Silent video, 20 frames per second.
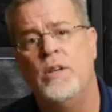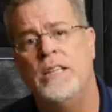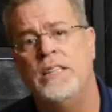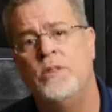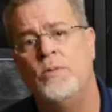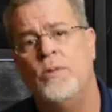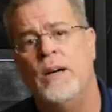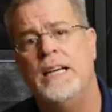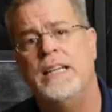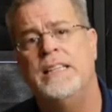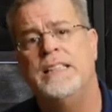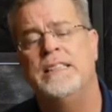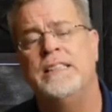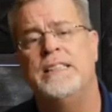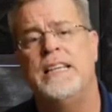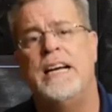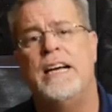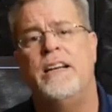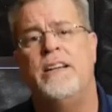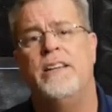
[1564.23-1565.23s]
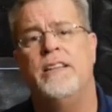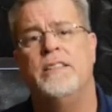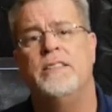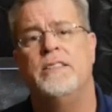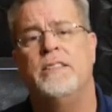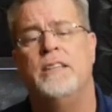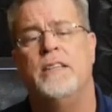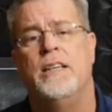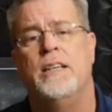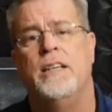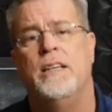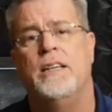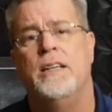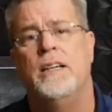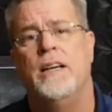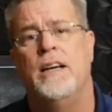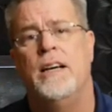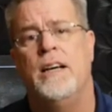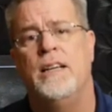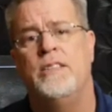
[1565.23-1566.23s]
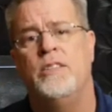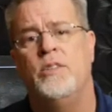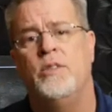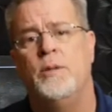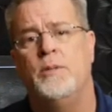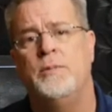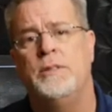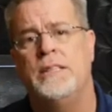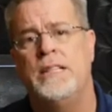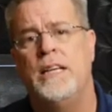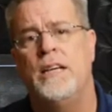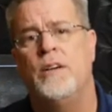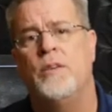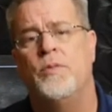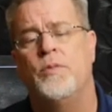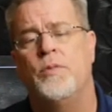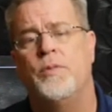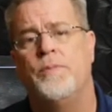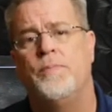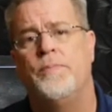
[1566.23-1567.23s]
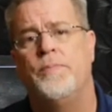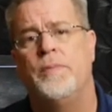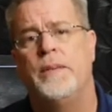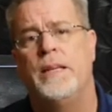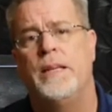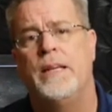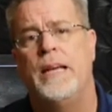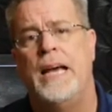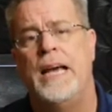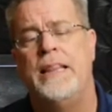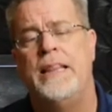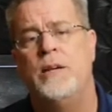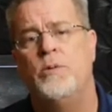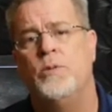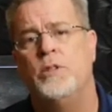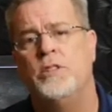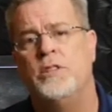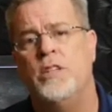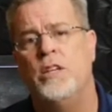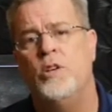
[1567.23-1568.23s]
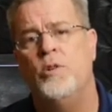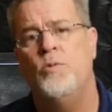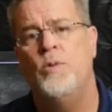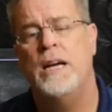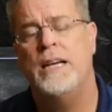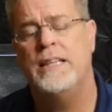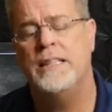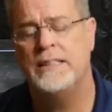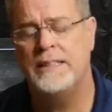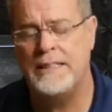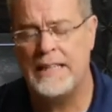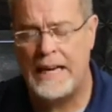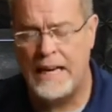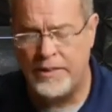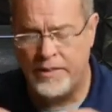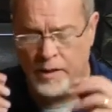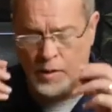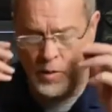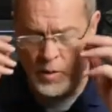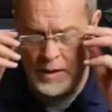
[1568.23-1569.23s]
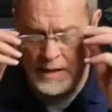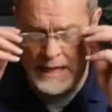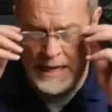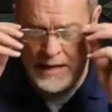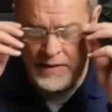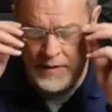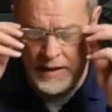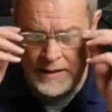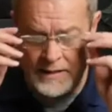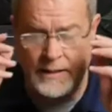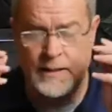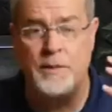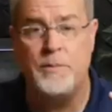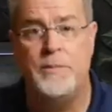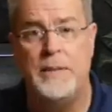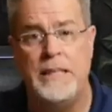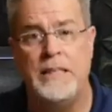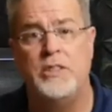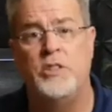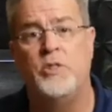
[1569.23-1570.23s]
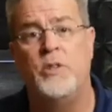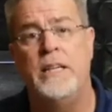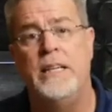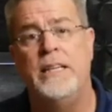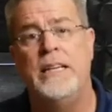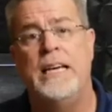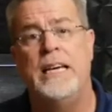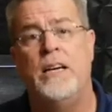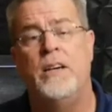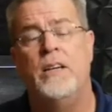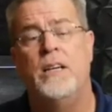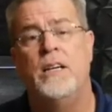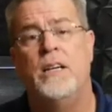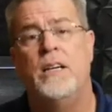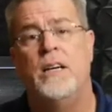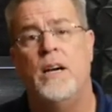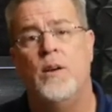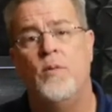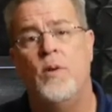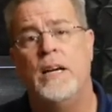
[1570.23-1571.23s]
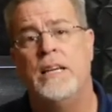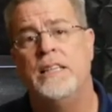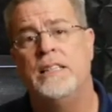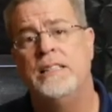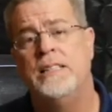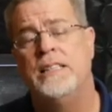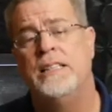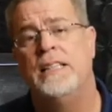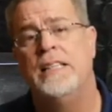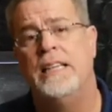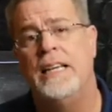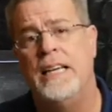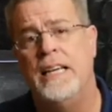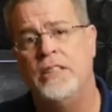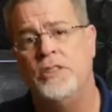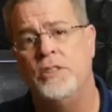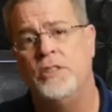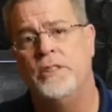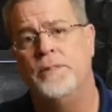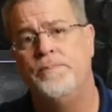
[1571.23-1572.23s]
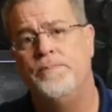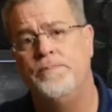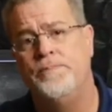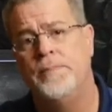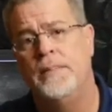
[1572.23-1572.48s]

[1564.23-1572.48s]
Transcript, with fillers: has reconciled us uh, to himself. And that we're so reconciled, the Lord gave us the ministry now of reconciliation.